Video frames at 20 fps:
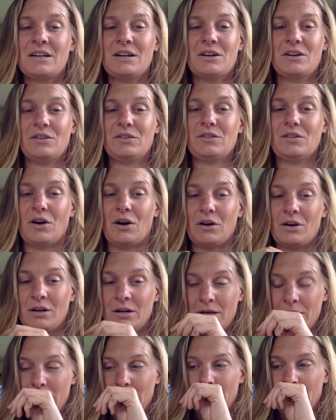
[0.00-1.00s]
So,
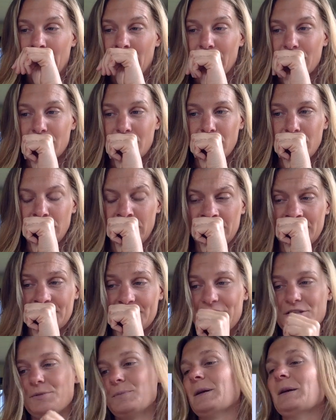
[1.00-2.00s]

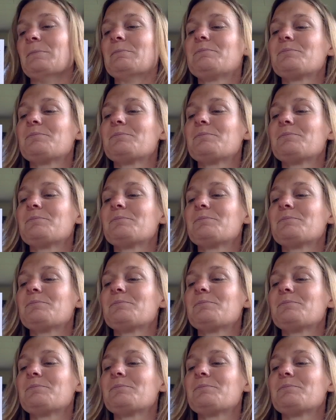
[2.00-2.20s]
excuse me,